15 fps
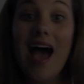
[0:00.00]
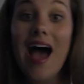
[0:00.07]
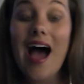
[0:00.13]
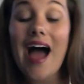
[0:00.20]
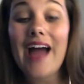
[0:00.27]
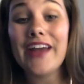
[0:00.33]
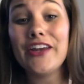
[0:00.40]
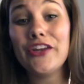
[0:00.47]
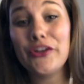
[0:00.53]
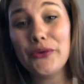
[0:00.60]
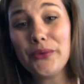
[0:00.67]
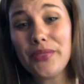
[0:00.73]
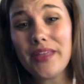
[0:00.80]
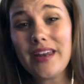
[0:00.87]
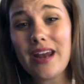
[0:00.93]
I
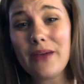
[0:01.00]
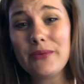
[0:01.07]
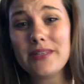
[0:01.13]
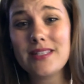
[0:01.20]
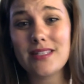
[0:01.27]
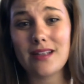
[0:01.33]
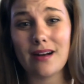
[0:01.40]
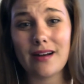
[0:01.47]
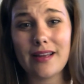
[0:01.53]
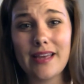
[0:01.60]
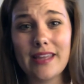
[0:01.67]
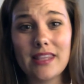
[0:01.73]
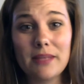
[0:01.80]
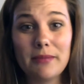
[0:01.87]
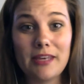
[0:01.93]
knew that I was starting
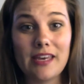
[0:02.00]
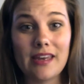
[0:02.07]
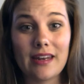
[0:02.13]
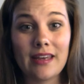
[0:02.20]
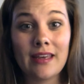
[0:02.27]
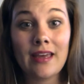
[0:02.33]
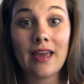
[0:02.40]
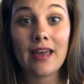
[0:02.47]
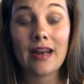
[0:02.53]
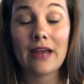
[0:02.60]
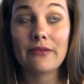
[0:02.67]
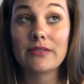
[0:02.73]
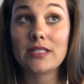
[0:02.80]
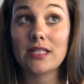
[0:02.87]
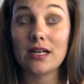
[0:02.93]
at the beginning and I
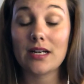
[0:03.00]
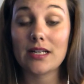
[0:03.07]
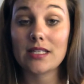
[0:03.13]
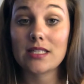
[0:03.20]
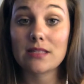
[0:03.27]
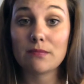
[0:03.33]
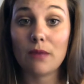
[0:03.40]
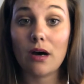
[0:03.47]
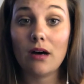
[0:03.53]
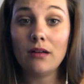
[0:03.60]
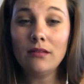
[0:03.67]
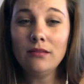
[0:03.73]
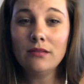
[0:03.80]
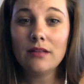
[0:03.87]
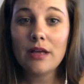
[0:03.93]
was starting
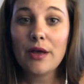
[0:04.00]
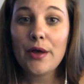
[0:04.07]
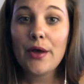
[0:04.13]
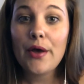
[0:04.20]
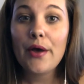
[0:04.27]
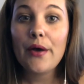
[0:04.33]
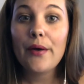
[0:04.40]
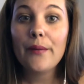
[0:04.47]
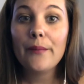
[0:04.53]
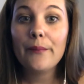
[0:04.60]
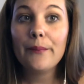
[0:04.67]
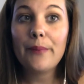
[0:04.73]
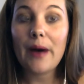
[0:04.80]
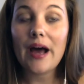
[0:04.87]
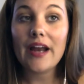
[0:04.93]
small,
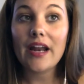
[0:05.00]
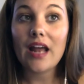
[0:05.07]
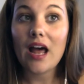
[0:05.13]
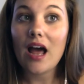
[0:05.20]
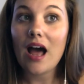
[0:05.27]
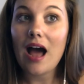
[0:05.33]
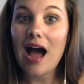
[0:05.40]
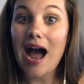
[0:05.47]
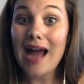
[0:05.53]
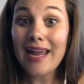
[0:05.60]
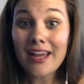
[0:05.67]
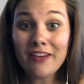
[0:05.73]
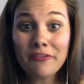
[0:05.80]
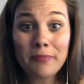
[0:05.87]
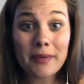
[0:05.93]
but I
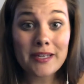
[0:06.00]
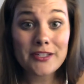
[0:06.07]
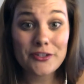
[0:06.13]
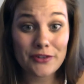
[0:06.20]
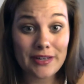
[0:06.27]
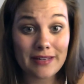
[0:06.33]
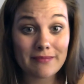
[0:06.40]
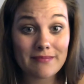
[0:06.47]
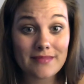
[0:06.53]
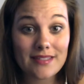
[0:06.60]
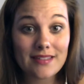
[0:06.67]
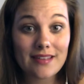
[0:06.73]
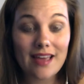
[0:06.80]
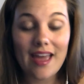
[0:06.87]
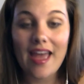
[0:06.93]
have big dreams
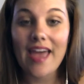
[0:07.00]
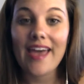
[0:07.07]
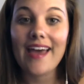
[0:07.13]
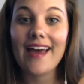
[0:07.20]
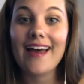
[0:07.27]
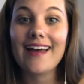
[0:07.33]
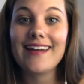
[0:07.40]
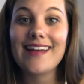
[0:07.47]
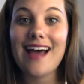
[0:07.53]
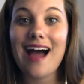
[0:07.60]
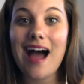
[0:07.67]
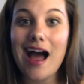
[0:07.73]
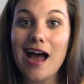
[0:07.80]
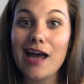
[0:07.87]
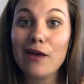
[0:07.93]
and
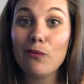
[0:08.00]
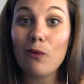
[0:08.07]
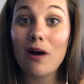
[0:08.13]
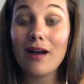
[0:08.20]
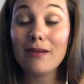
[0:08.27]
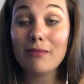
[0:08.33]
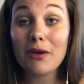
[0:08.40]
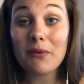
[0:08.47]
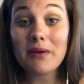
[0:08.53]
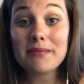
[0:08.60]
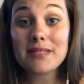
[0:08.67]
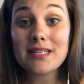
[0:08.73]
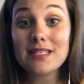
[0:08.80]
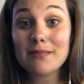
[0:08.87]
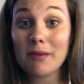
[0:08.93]
I want my
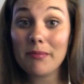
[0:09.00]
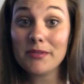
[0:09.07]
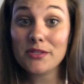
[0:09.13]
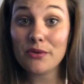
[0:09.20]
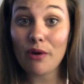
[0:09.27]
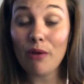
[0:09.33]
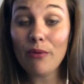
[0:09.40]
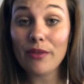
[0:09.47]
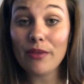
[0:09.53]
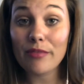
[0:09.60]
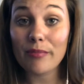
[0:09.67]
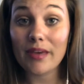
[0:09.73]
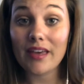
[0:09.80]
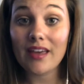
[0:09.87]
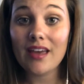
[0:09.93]
website to be able to grow with
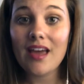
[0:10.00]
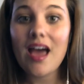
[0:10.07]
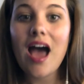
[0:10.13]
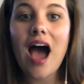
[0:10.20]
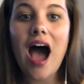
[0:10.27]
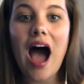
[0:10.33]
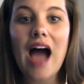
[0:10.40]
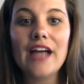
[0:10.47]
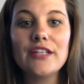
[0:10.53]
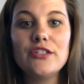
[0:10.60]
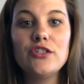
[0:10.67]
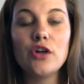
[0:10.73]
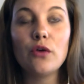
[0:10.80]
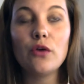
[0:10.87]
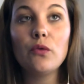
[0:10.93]
me. I
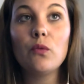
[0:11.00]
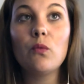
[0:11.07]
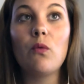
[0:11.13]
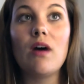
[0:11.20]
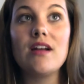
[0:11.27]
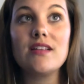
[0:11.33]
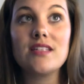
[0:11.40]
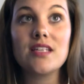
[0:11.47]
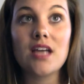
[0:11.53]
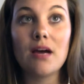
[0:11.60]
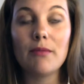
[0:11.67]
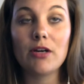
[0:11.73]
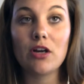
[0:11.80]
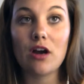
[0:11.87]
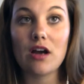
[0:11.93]
don't want to
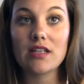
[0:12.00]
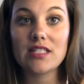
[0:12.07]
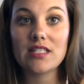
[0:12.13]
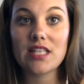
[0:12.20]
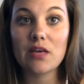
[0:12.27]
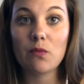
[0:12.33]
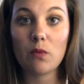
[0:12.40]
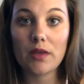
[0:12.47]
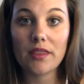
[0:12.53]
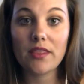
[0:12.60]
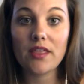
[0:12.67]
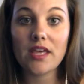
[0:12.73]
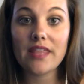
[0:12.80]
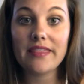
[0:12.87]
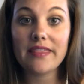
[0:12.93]
come across that one
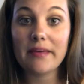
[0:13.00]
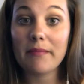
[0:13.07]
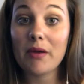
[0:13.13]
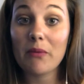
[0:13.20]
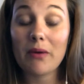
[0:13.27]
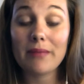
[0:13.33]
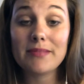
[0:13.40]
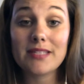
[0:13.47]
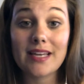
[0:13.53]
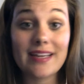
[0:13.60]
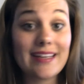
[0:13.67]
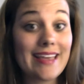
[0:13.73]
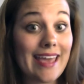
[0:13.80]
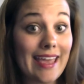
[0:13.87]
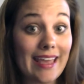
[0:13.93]
thing that my website
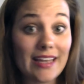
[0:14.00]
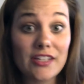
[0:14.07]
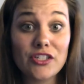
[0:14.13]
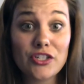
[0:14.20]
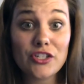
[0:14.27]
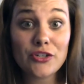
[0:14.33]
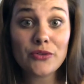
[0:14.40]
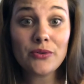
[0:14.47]
can't do